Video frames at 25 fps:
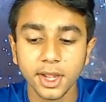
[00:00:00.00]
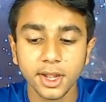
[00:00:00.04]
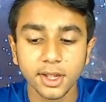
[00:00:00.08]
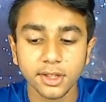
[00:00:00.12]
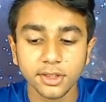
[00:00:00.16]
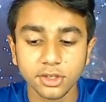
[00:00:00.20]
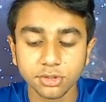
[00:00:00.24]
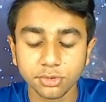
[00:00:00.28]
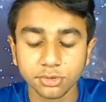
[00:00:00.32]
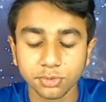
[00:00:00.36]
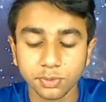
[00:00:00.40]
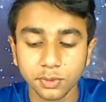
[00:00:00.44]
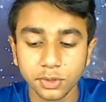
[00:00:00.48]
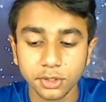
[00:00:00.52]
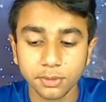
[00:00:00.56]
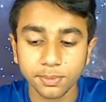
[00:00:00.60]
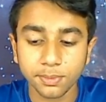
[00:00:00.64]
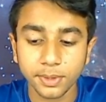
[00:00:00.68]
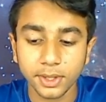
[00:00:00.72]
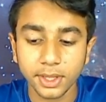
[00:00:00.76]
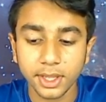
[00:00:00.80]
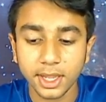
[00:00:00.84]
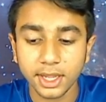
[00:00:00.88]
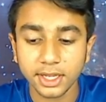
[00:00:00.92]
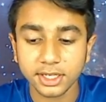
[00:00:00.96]
This would
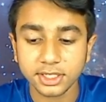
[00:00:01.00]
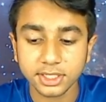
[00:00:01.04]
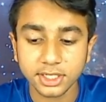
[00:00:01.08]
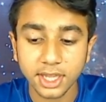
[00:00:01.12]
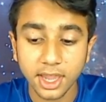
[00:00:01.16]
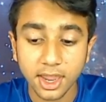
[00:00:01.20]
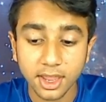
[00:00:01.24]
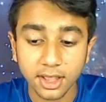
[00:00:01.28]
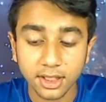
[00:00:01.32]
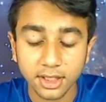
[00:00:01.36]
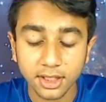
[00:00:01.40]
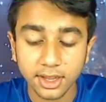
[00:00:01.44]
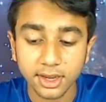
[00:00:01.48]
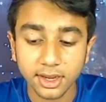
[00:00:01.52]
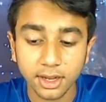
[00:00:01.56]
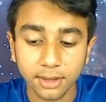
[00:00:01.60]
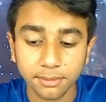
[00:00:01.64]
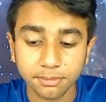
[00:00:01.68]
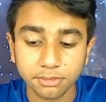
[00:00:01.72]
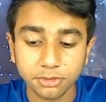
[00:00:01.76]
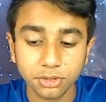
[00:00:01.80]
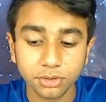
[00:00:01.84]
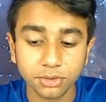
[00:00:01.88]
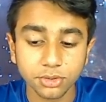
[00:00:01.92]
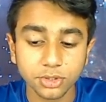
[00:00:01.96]
be a scalene
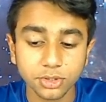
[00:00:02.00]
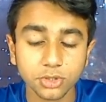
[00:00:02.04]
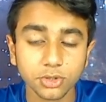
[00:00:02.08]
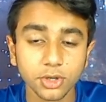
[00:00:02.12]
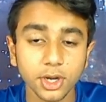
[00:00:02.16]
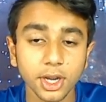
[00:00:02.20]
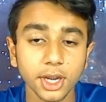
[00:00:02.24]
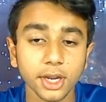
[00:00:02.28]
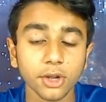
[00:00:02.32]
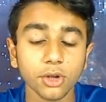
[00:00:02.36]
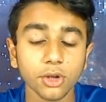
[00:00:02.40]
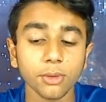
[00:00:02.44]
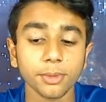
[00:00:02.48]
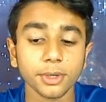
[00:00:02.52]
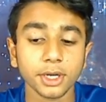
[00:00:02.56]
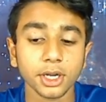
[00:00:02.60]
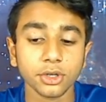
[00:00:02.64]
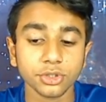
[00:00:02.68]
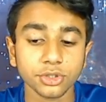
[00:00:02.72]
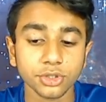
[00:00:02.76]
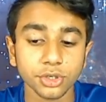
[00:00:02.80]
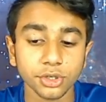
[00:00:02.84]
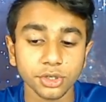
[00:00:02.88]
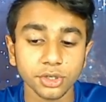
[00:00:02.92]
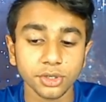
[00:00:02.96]
obtuse triangle, but I'll
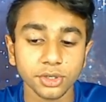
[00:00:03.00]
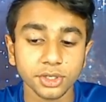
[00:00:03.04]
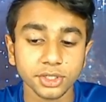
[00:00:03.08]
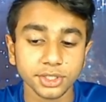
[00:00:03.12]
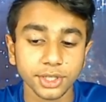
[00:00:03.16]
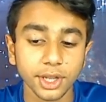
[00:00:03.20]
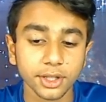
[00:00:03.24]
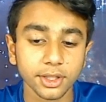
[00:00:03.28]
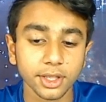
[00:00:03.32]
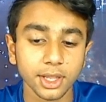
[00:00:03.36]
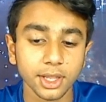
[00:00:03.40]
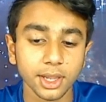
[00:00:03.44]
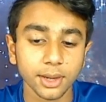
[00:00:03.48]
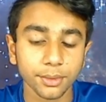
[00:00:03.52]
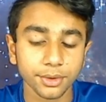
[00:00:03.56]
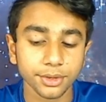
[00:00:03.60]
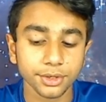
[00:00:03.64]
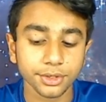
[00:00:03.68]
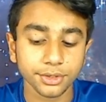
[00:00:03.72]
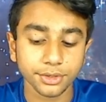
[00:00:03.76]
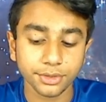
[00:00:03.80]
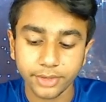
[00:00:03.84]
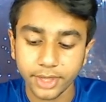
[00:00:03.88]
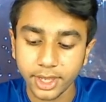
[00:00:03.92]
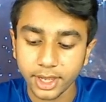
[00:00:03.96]
show you exactly how we're
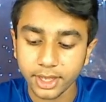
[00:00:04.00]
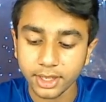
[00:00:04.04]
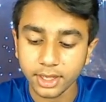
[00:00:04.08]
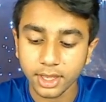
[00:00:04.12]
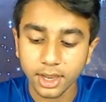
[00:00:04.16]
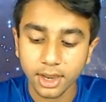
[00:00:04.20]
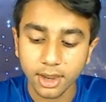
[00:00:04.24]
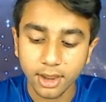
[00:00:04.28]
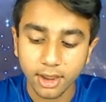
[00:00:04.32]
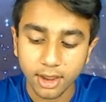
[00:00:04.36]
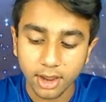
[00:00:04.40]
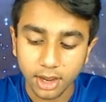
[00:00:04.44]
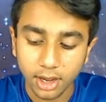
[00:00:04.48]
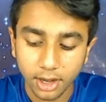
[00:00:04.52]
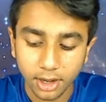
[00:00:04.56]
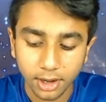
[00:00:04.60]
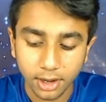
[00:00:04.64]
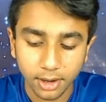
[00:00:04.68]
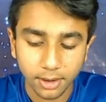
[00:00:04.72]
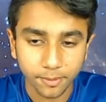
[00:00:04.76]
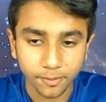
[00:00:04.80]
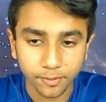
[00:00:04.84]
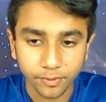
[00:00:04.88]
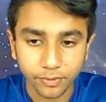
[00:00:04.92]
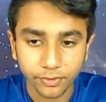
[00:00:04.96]
going to do
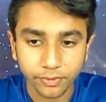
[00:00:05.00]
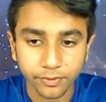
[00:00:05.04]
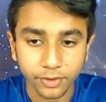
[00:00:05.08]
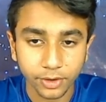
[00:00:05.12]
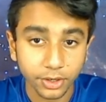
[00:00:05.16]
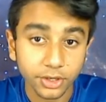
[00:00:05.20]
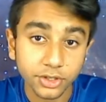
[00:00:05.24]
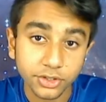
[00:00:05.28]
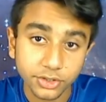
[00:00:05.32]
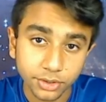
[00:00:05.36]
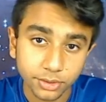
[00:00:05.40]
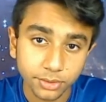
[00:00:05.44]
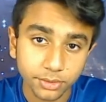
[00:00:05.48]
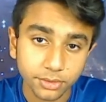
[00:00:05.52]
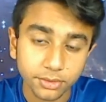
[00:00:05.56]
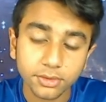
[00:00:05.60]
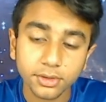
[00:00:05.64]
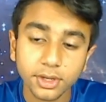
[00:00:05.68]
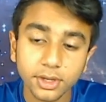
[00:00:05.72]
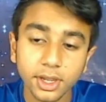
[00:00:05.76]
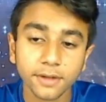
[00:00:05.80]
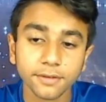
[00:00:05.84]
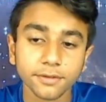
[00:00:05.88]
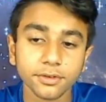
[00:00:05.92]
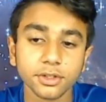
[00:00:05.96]
that very soon
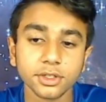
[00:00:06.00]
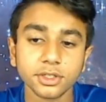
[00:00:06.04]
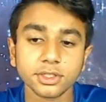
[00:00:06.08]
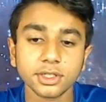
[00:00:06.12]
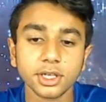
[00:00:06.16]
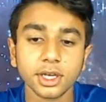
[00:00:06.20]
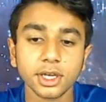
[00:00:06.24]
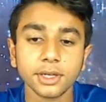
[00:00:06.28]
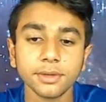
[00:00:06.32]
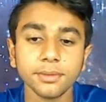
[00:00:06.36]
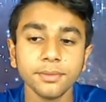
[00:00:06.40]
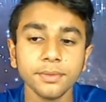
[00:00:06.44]
after this slide.